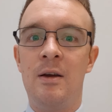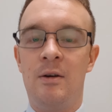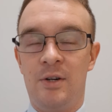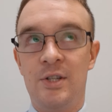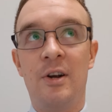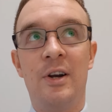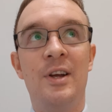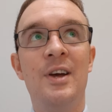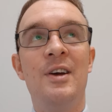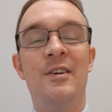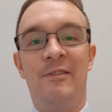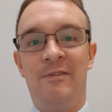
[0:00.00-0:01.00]
Or sorry,
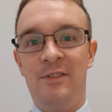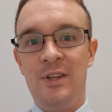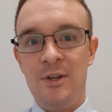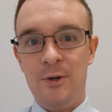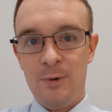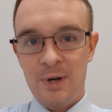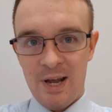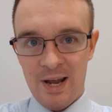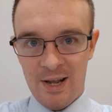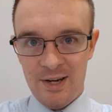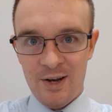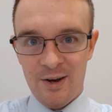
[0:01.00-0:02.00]
few
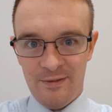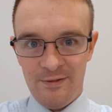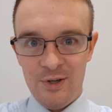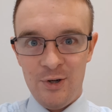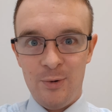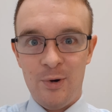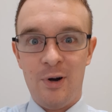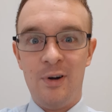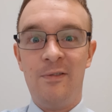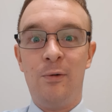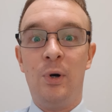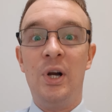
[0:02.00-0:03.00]
and a few are
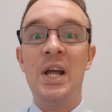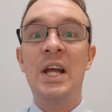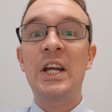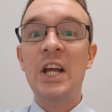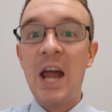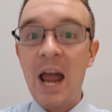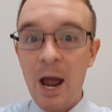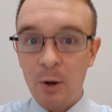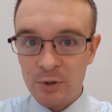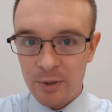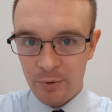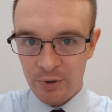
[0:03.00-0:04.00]
for
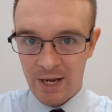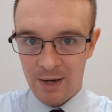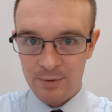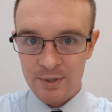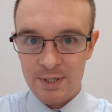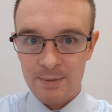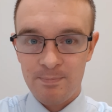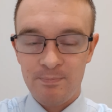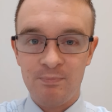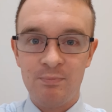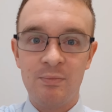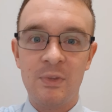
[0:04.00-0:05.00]
countable nouns.
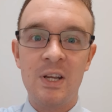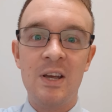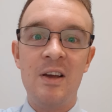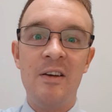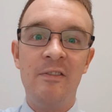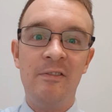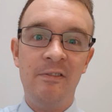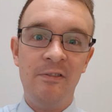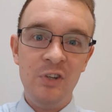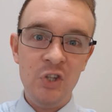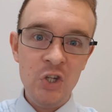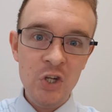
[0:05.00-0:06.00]

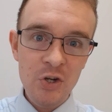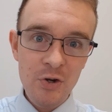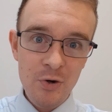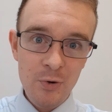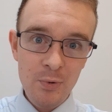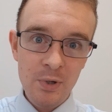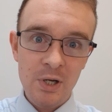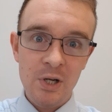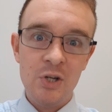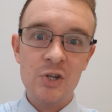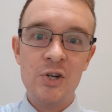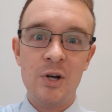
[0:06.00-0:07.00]
Few
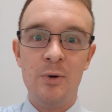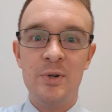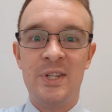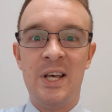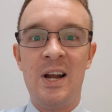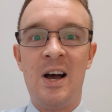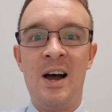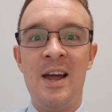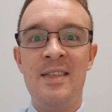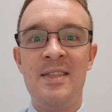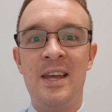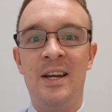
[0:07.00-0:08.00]
shows that I
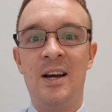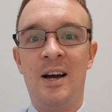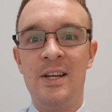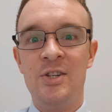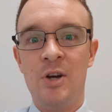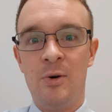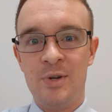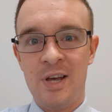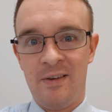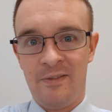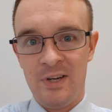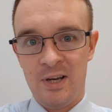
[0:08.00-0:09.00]
think I don't
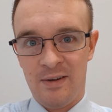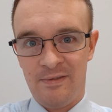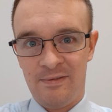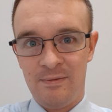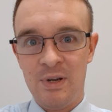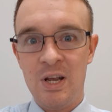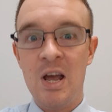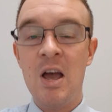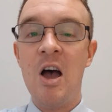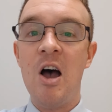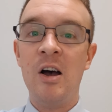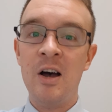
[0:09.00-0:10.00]
have enough.
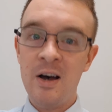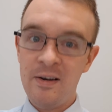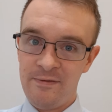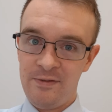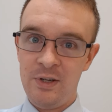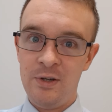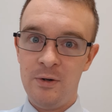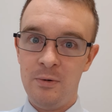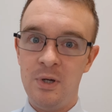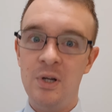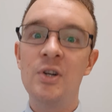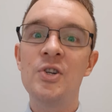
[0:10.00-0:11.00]
A
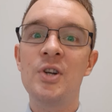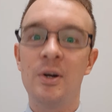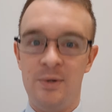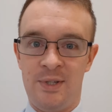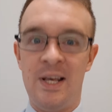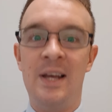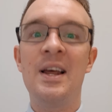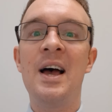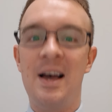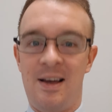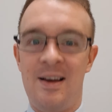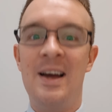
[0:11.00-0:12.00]
few shows that
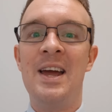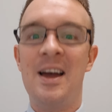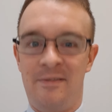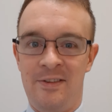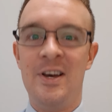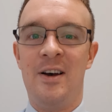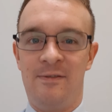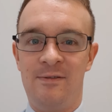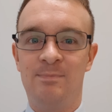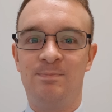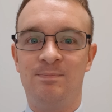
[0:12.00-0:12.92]
I have enough.